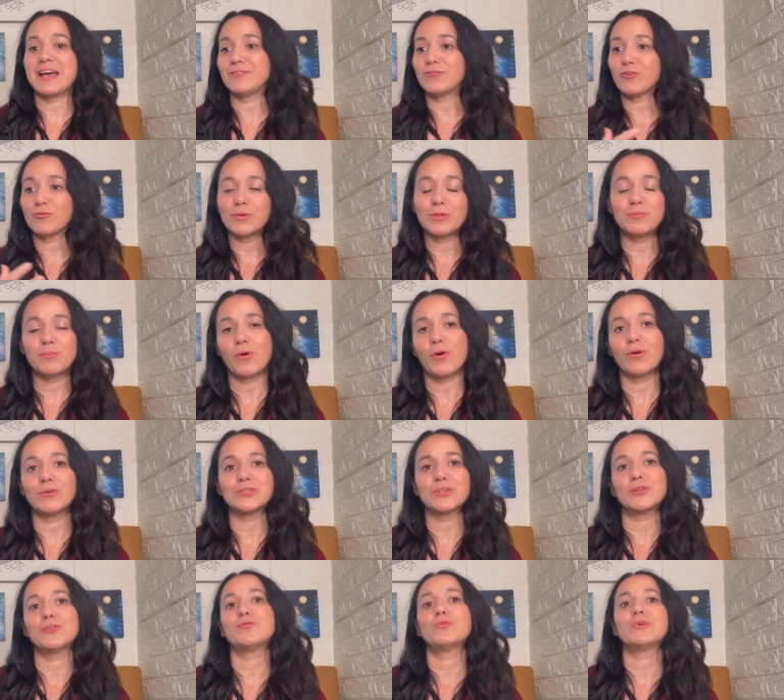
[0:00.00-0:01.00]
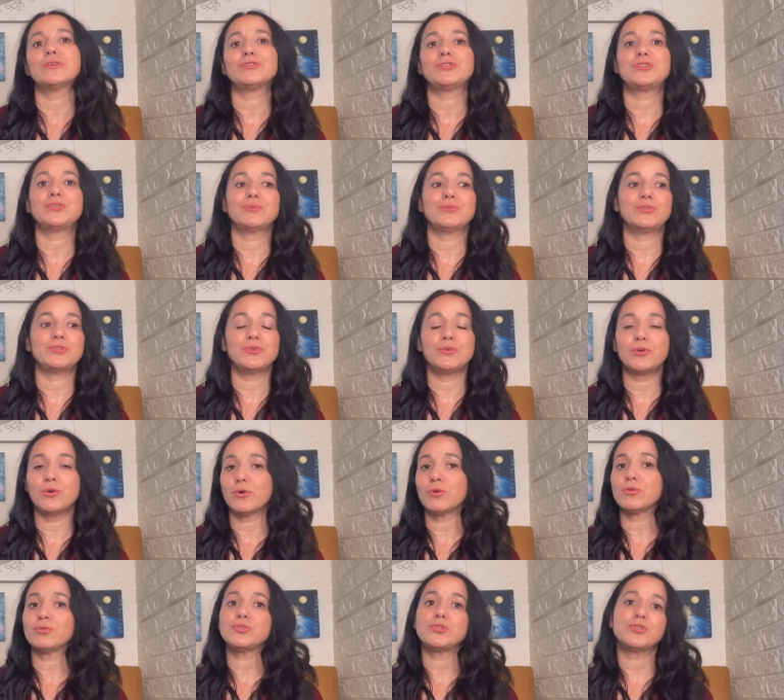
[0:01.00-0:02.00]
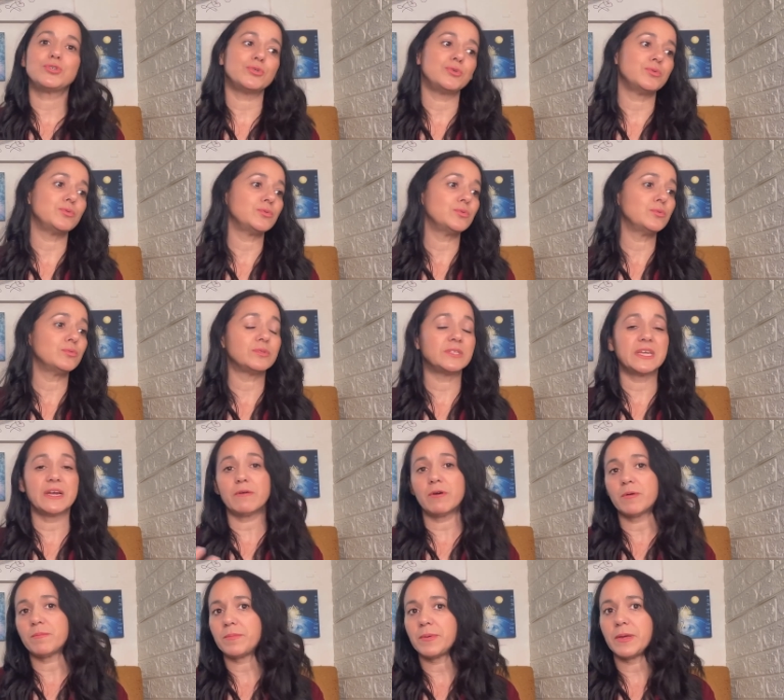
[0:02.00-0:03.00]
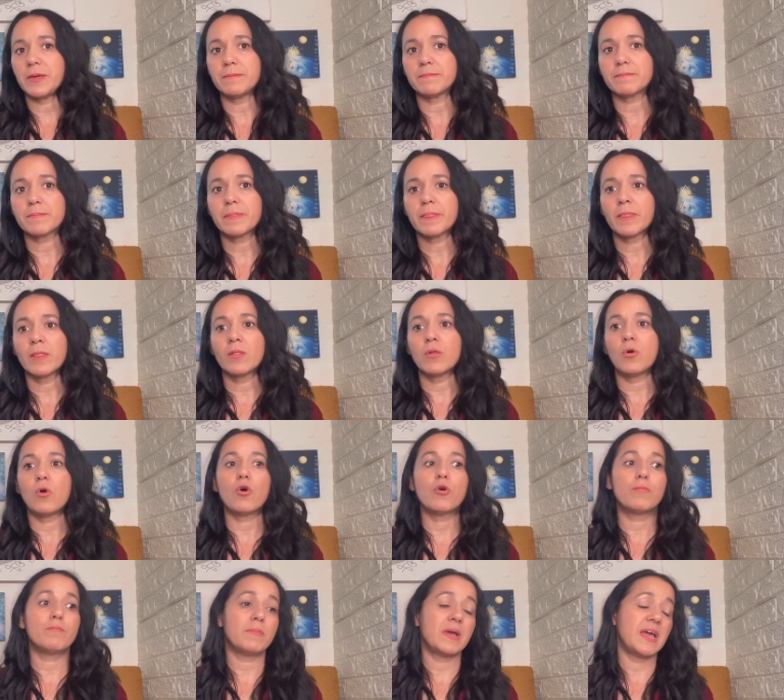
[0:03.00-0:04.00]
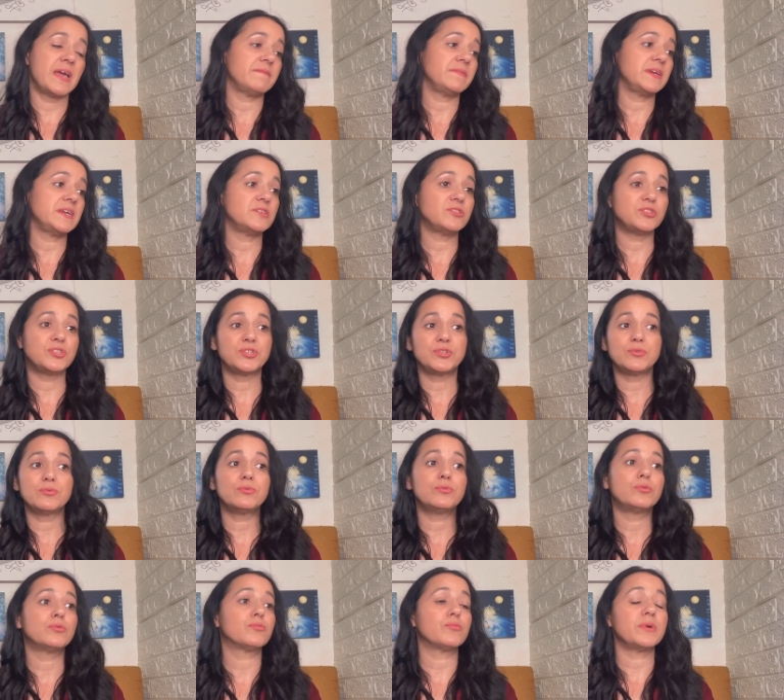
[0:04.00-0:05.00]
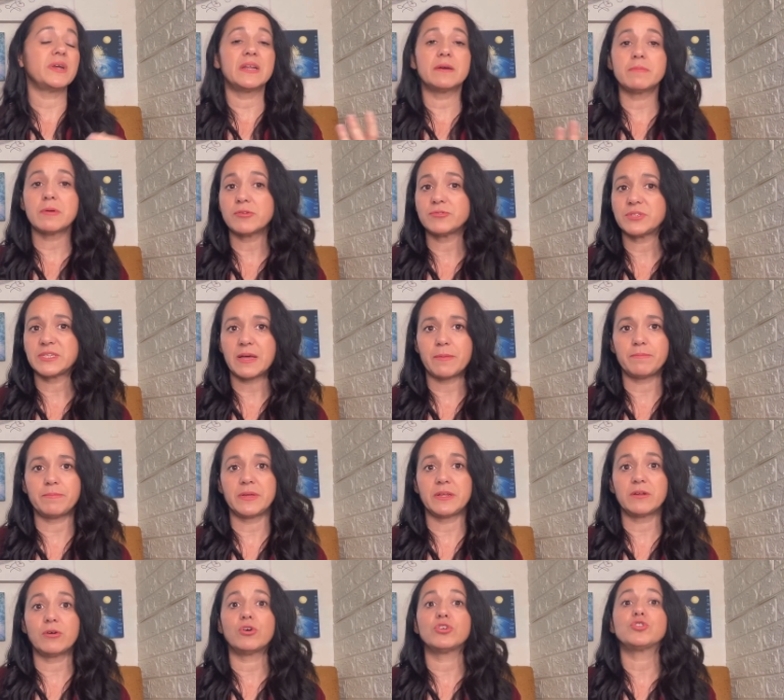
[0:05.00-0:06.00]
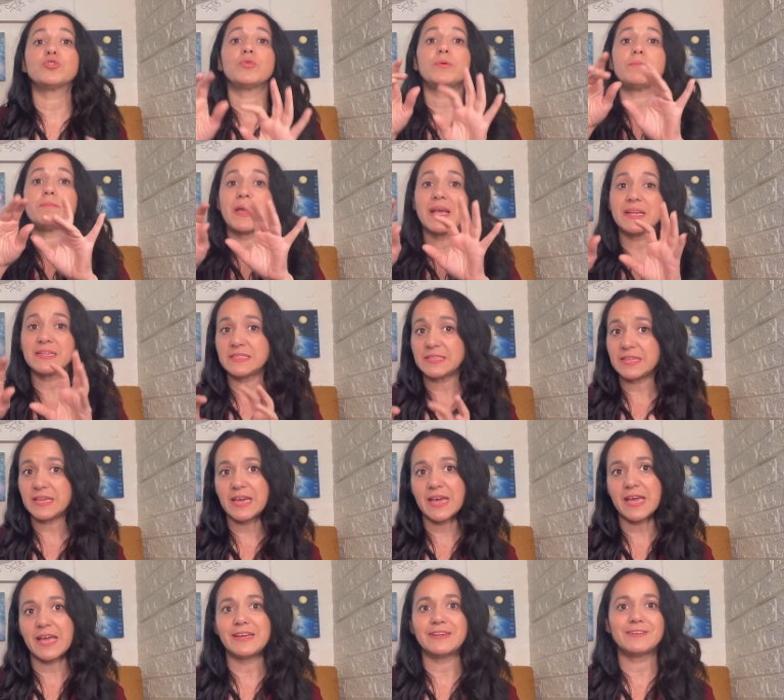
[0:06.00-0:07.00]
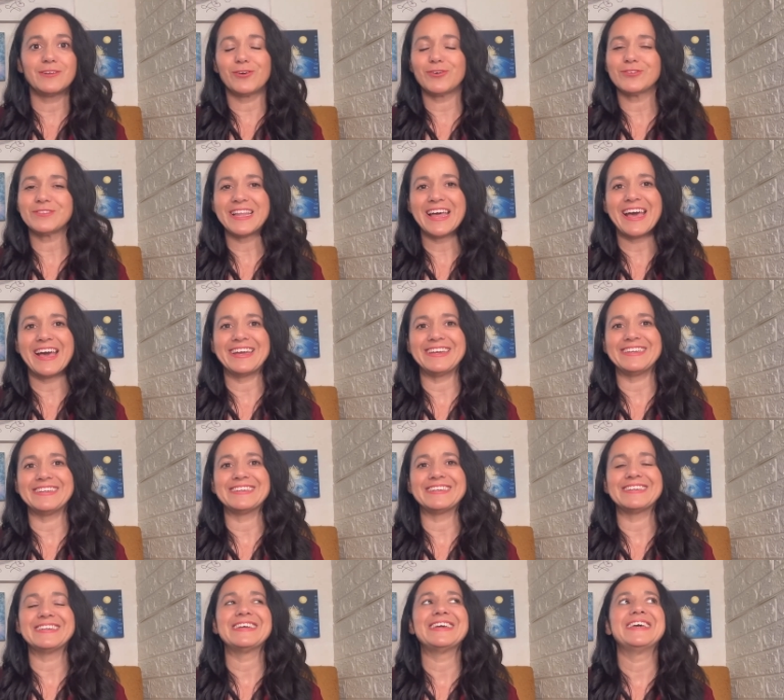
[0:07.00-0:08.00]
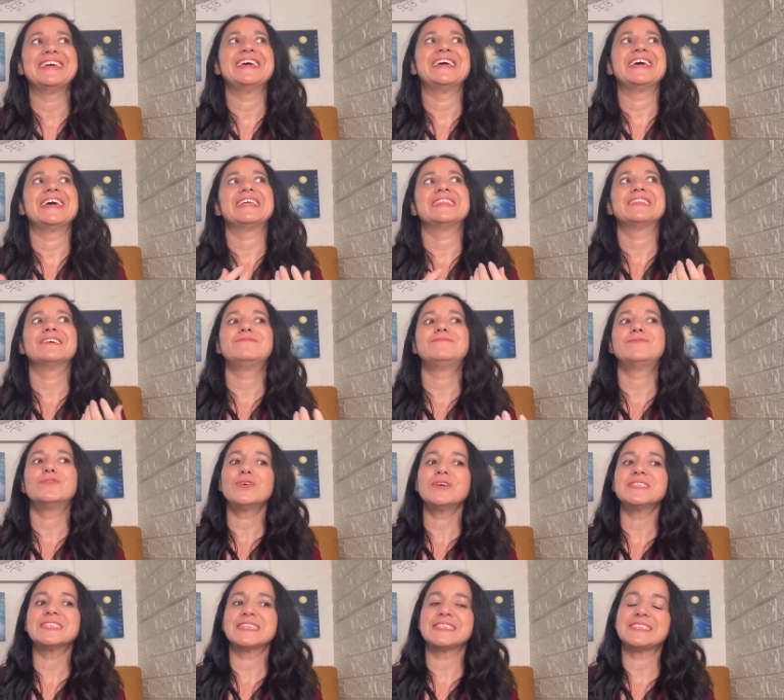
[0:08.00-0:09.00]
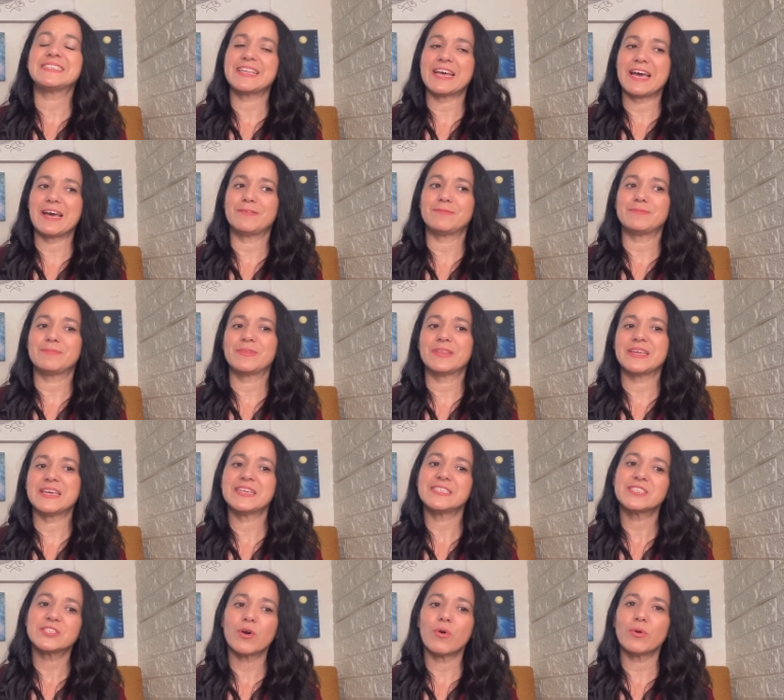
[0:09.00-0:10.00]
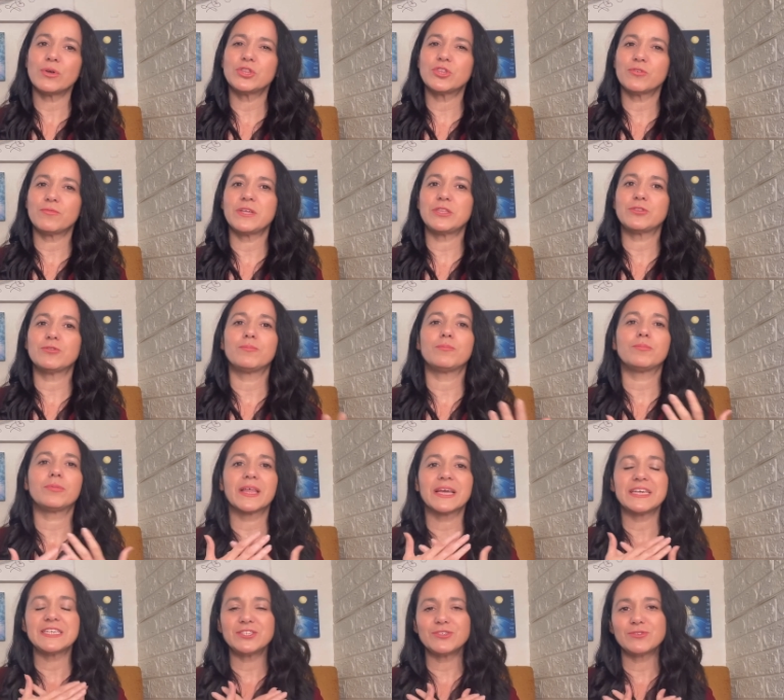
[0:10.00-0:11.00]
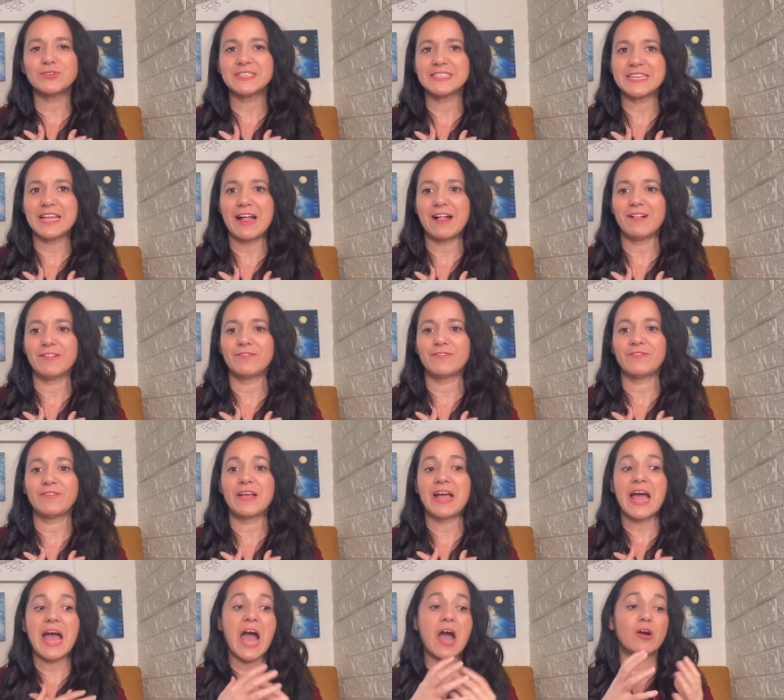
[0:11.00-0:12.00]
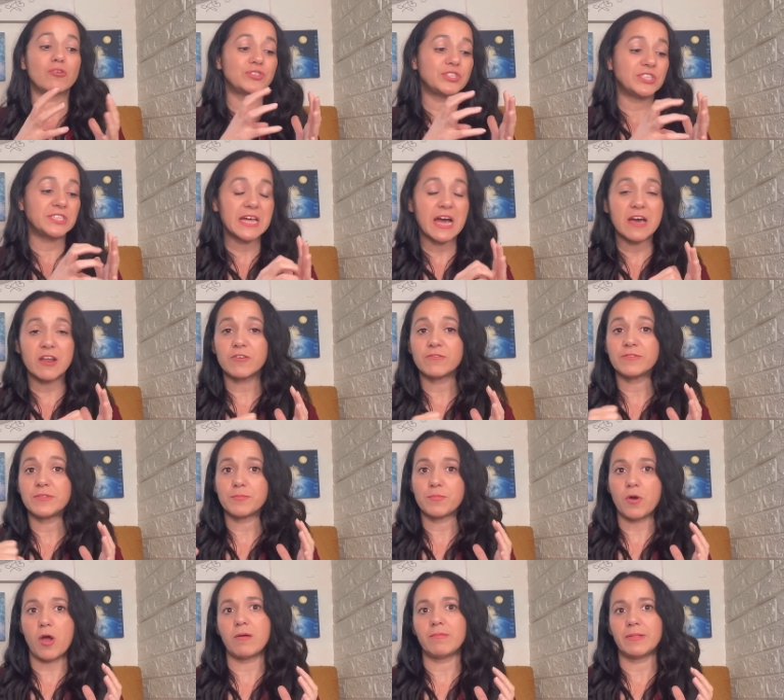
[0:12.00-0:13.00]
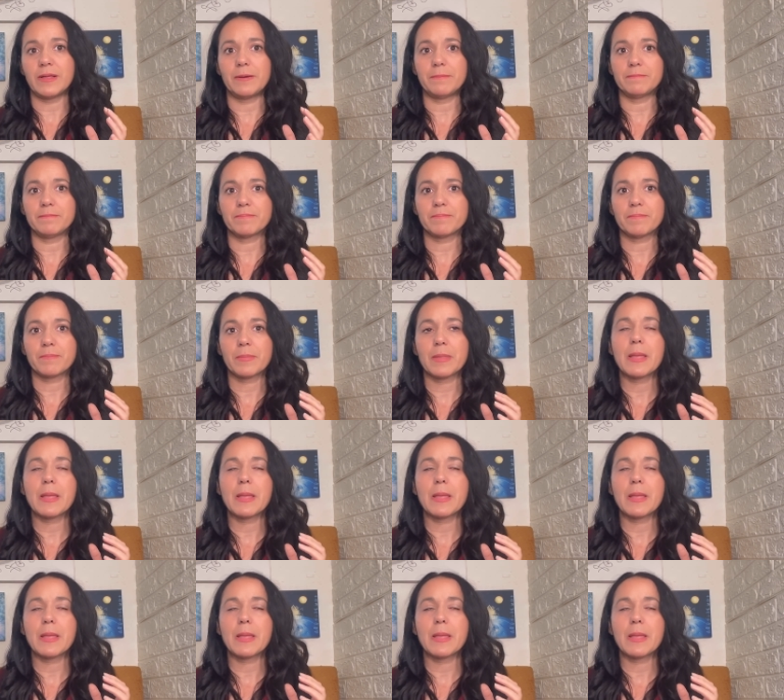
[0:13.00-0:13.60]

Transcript: a normal person will choose to go to therapy or maybe to read about something or to investigate online. The first step is going to be to place yourself outside of the problem